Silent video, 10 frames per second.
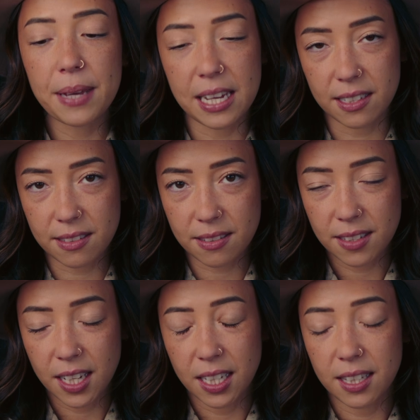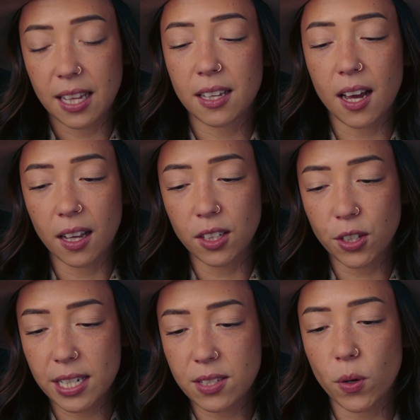means that the
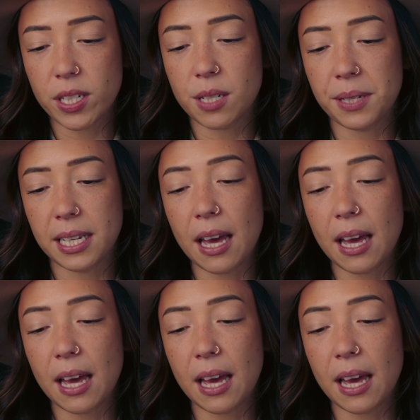color is going to be